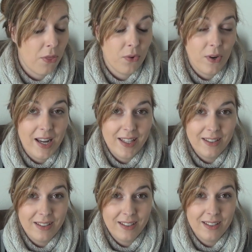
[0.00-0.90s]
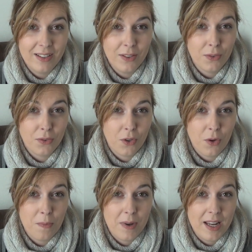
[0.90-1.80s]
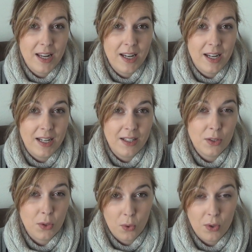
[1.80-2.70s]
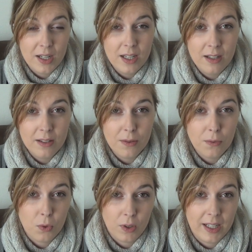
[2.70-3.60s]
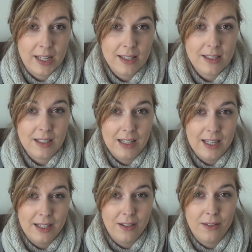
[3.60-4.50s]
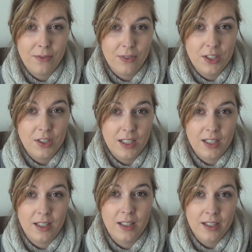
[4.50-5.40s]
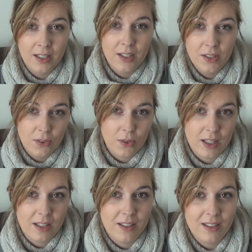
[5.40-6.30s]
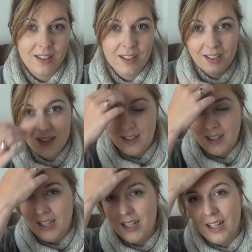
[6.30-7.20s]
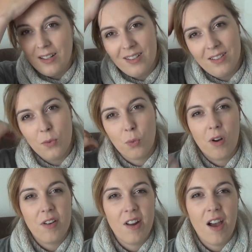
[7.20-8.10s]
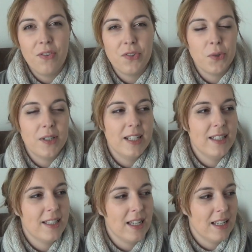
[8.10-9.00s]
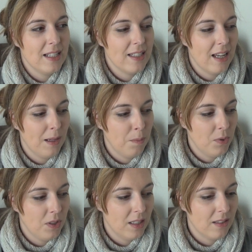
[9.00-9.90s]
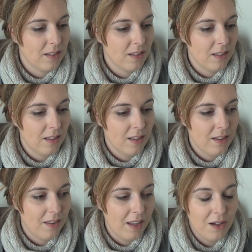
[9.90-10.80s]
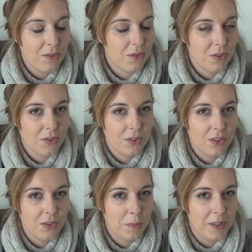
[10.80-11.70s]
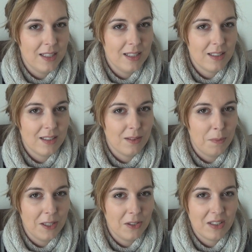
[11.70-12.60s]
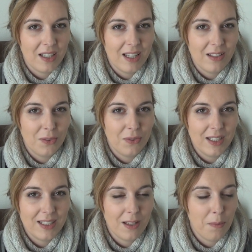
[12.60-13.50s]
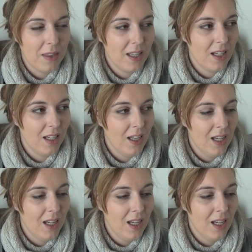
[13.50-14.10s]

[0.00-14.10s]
thread from a toy for cats, like a fishing. He can run after it, and I put it down for a few minutes because I had to fix something,